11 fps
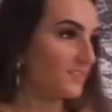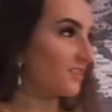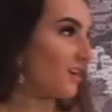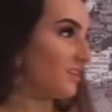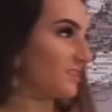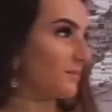It's
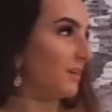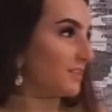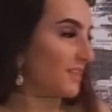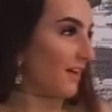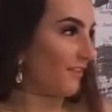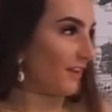kind of similar
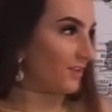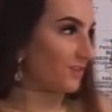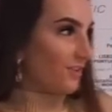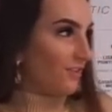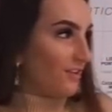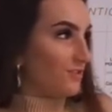to that thing I
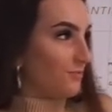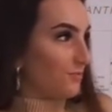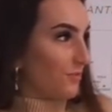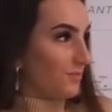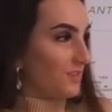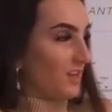tried on in
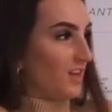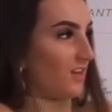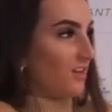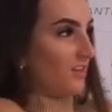Topshop, isn't it?